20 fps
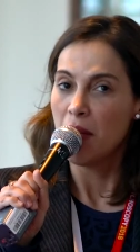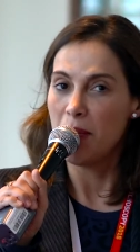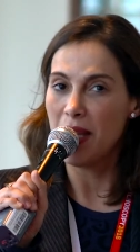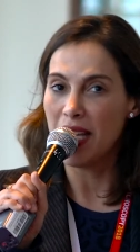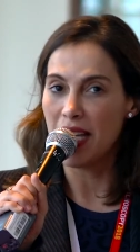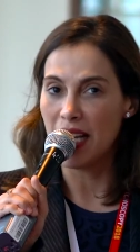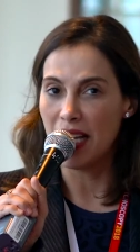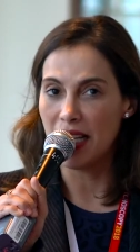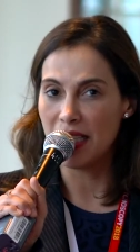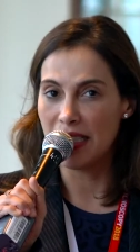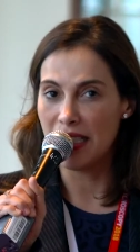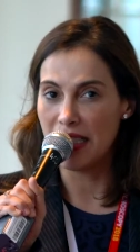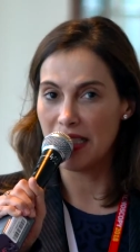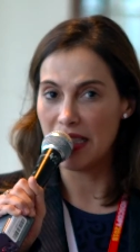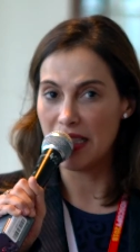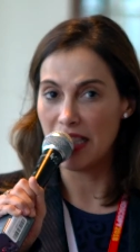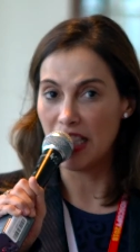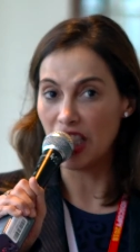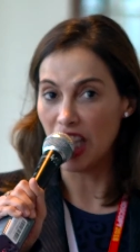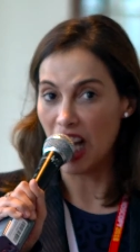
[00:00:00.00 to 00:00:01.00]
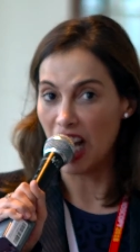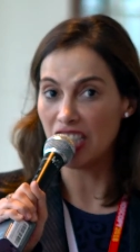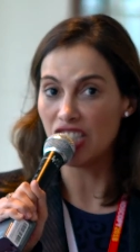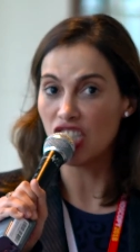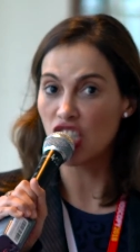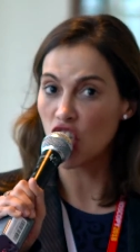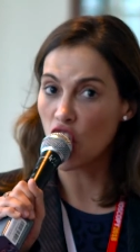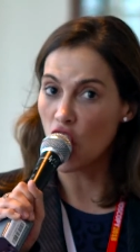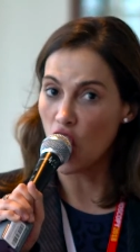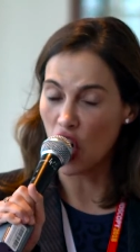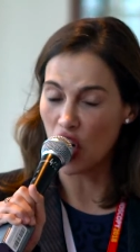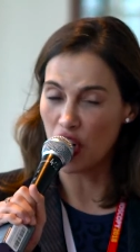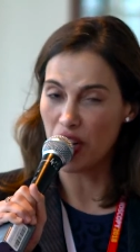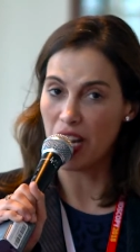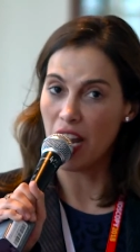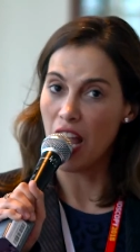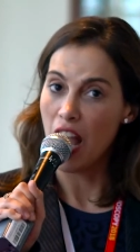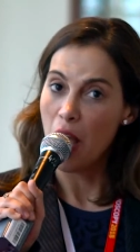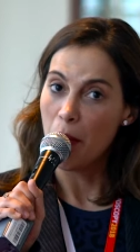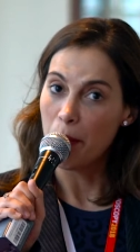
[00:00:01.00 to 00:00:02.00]
because this is a
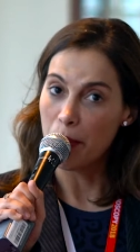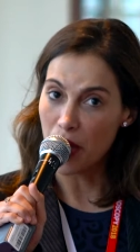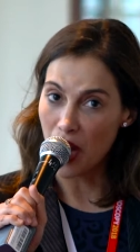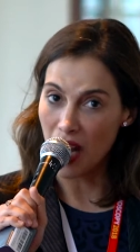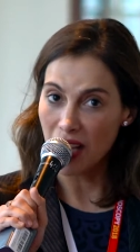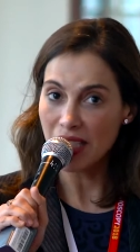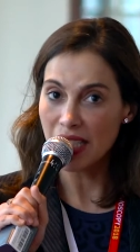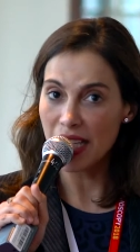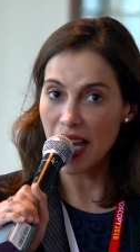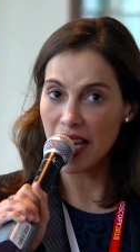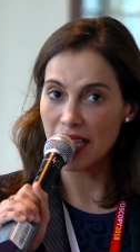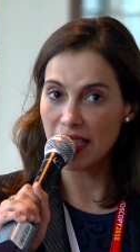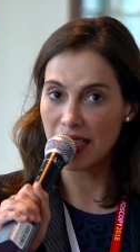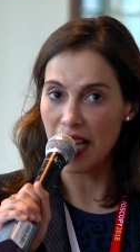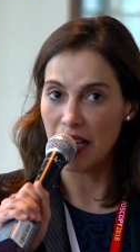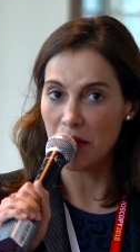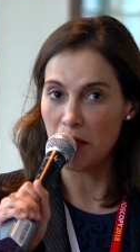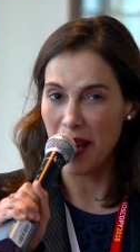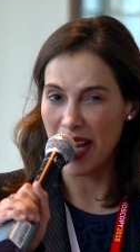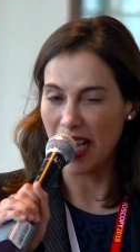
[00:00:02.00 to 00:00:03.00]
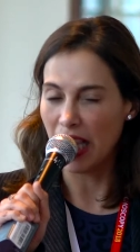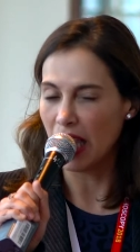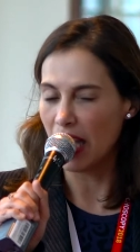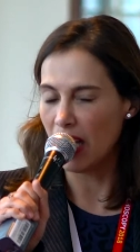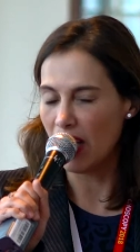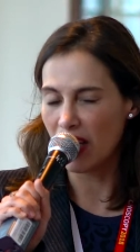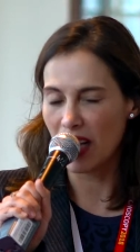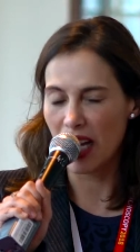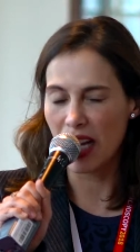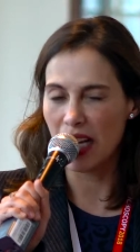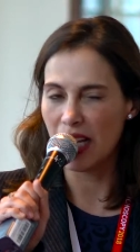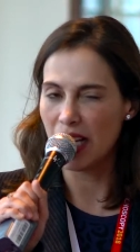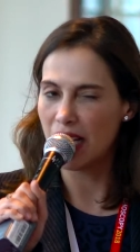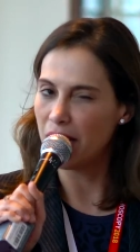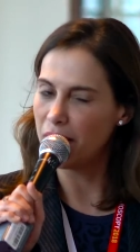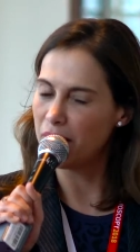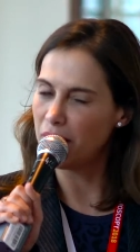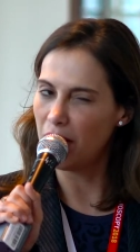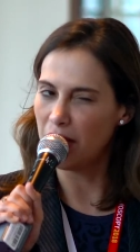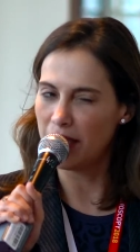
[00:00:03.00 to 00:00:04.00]
non-scoring process that may look,
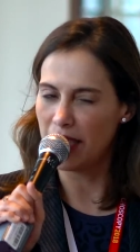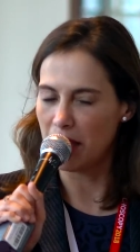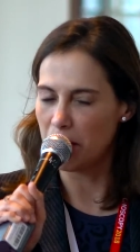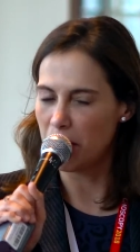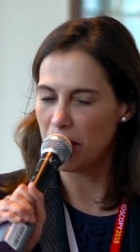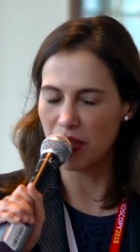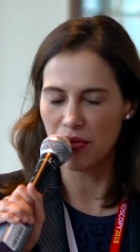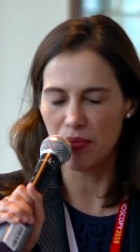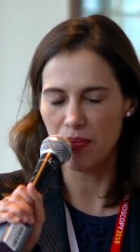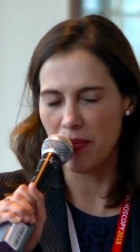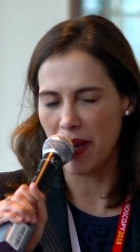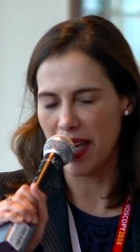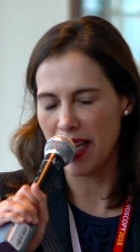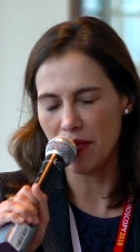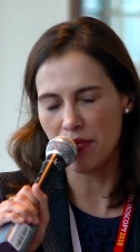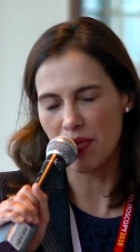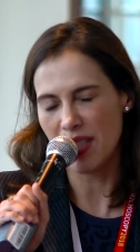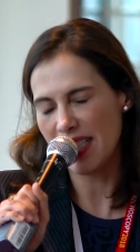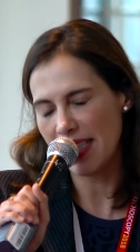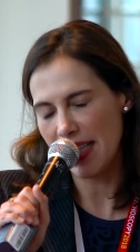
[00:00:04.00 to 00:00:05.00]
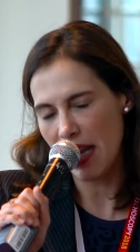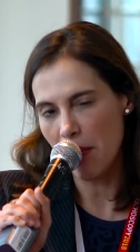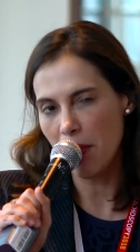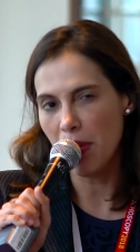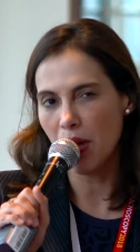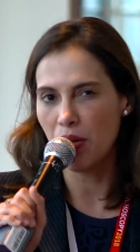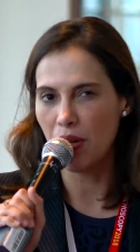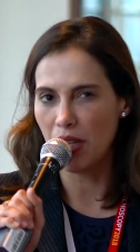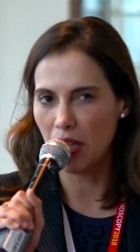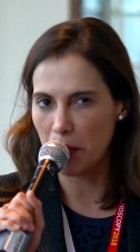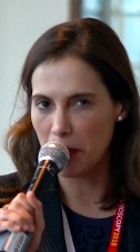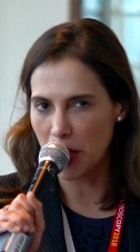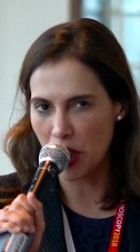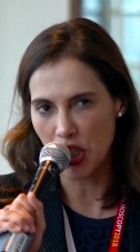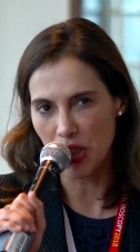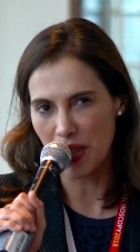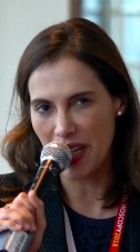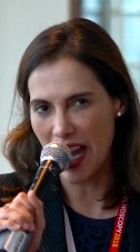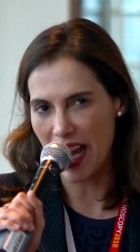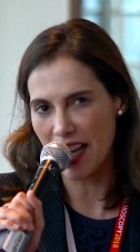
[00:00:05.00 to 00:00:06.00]
that may resemble
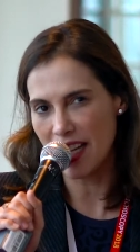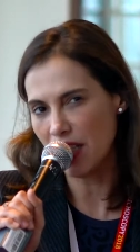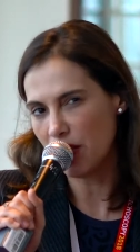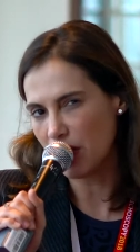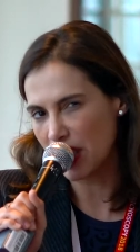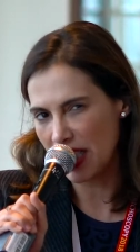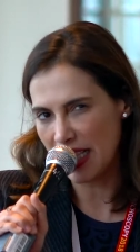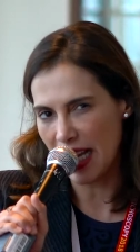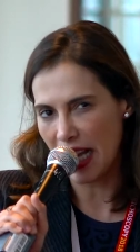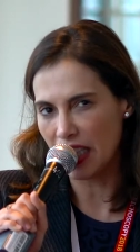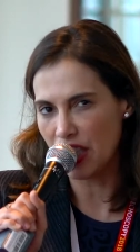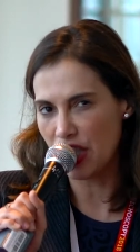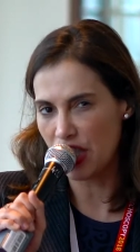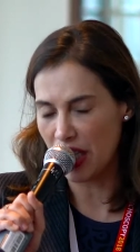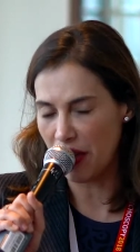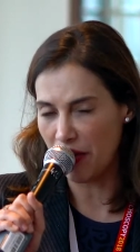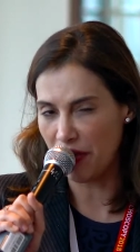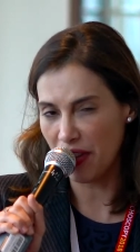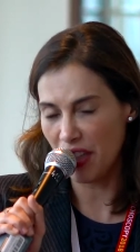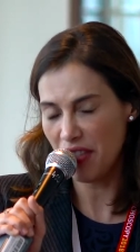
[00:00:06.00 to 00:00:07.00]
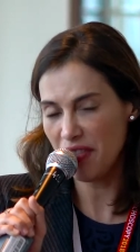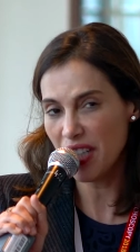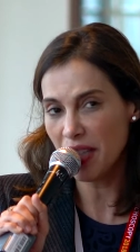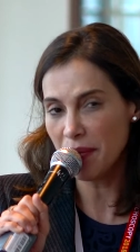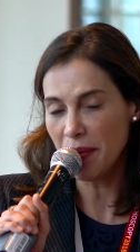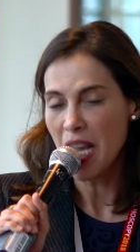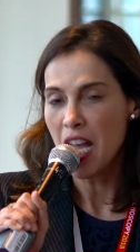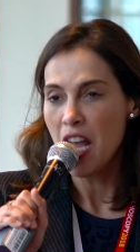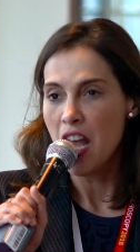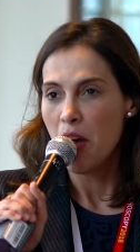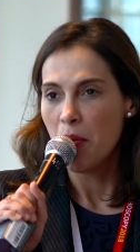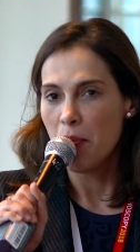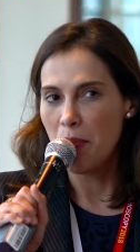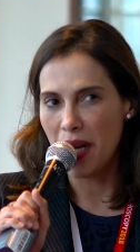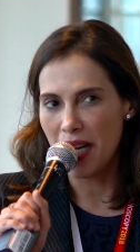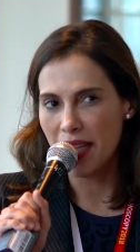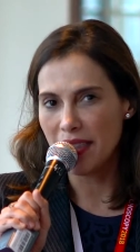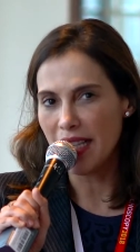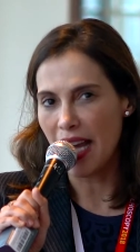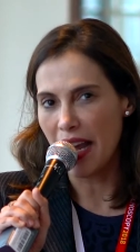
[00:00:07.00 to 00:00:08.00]
alopecia areata or telogen effluvium,
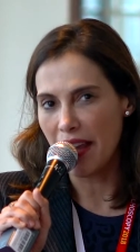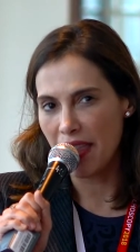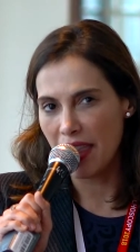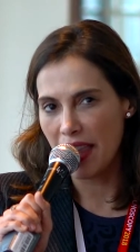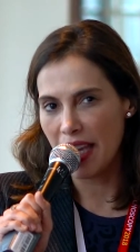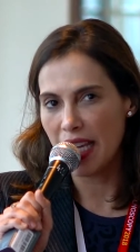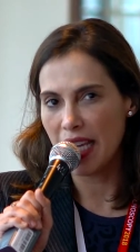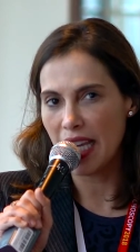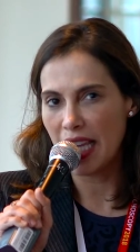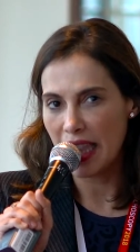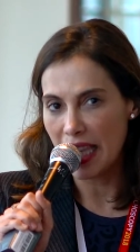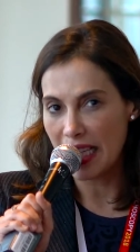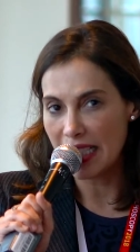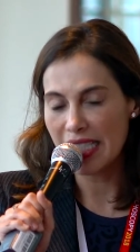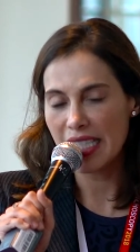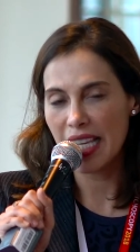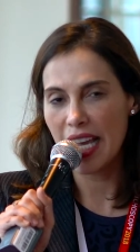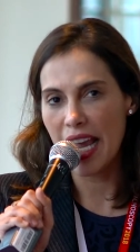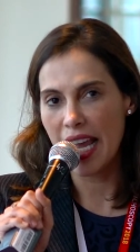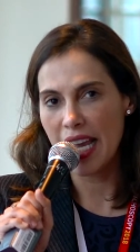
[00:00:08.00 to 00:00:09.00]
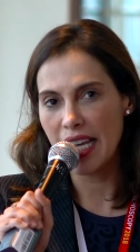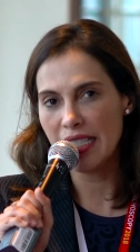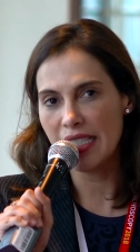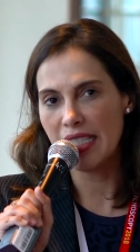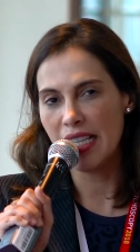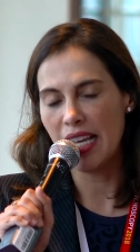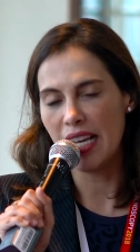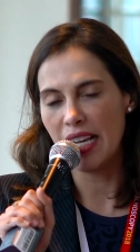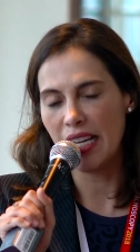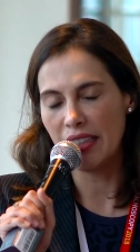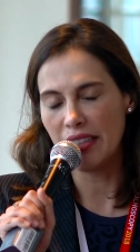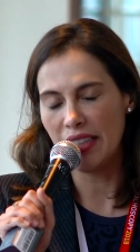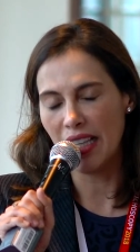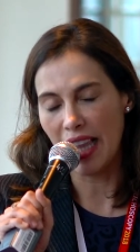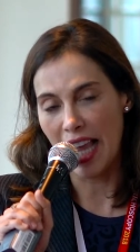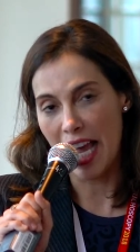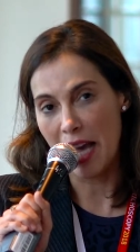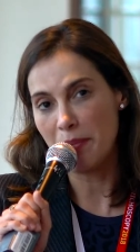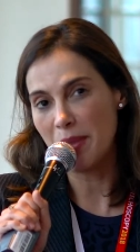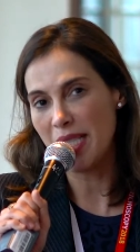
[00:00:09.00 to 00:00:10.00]
but I think in this case, the
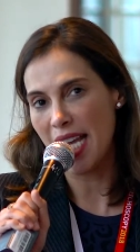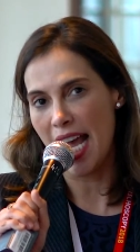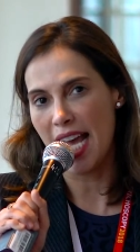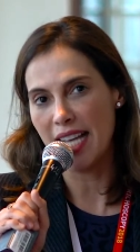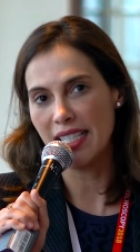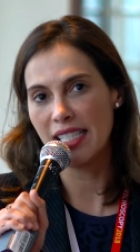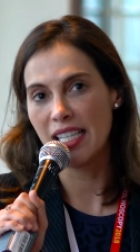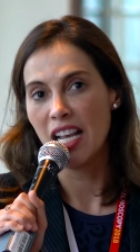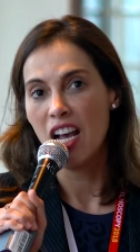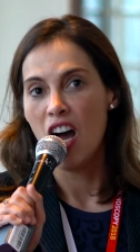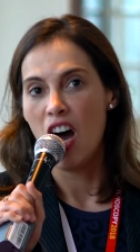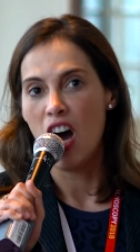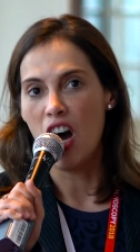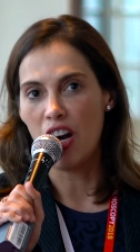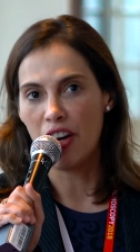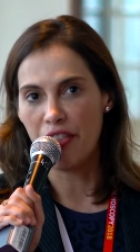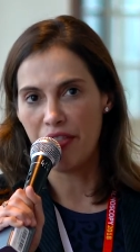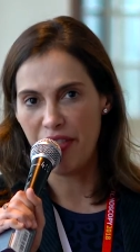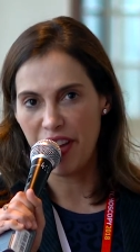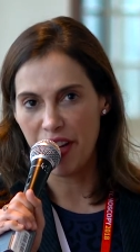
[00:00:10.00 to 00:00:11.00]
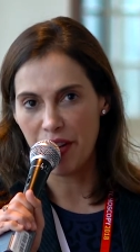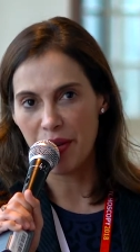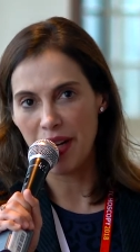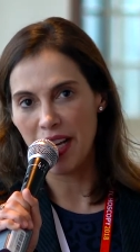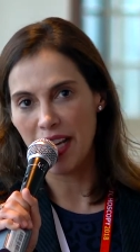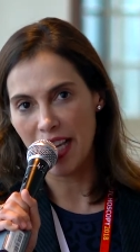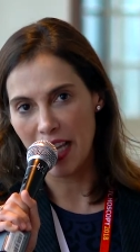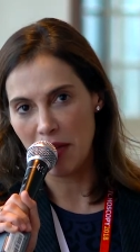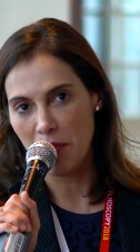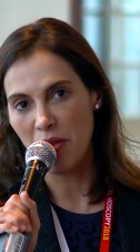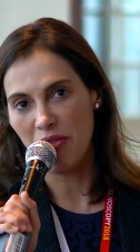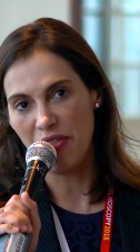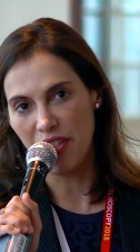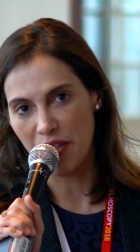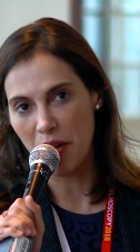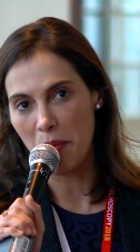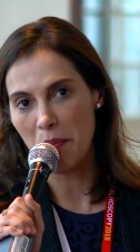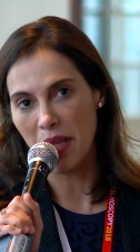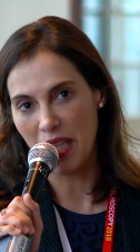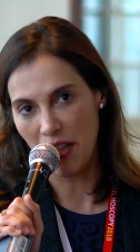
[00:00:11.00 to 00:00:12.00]
lab tests are can be
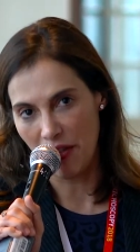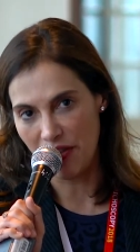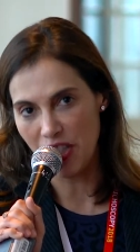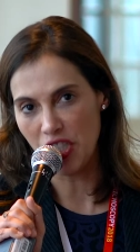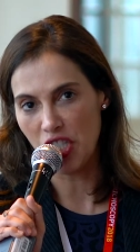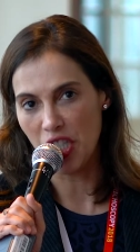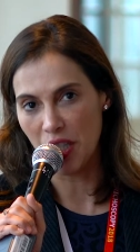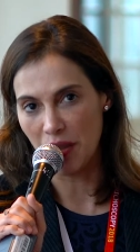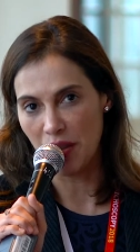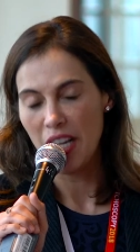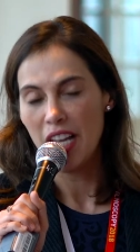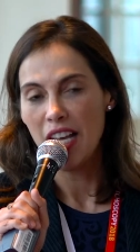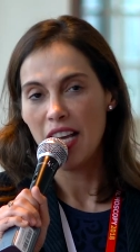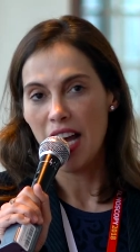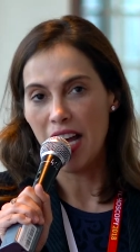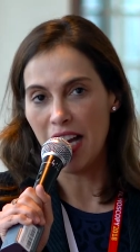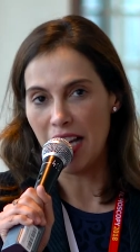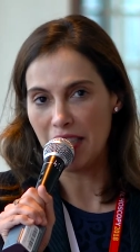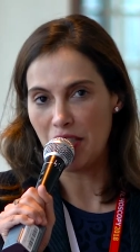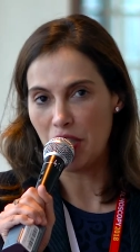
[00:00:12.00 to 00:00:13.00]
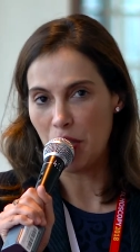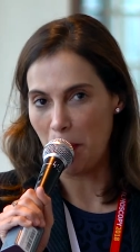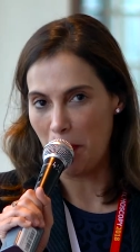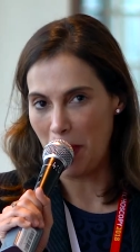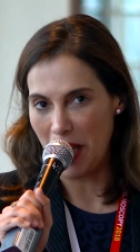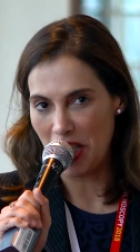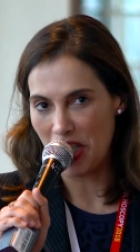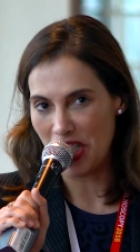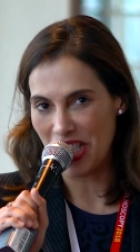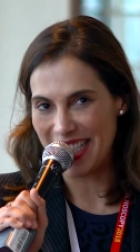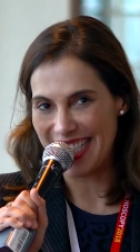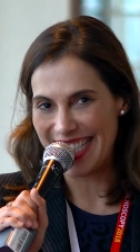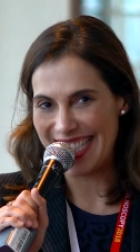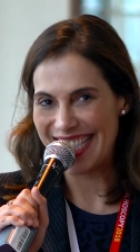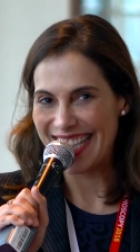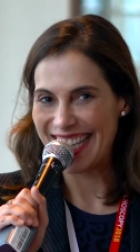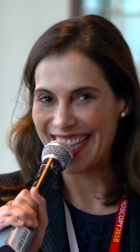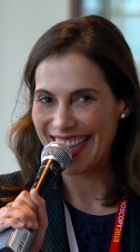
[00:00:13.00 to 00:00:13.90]
very beneficial to patients.